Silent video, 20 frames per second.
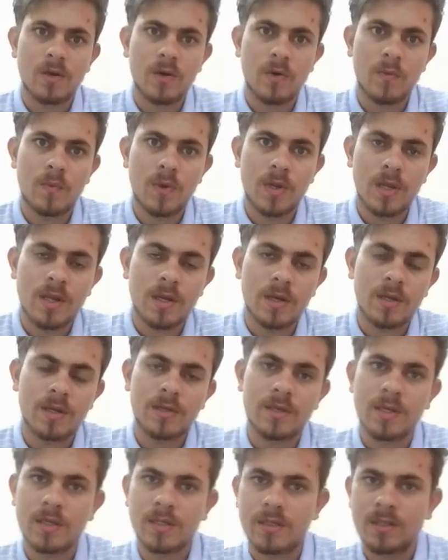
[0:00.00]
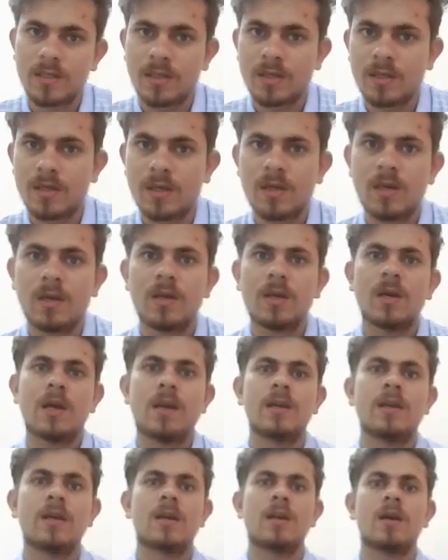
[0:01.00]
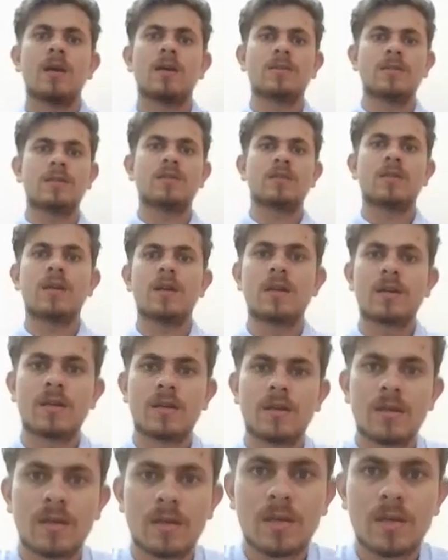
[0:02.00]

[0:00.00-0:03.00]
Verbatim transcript: of DNA testing and realizes that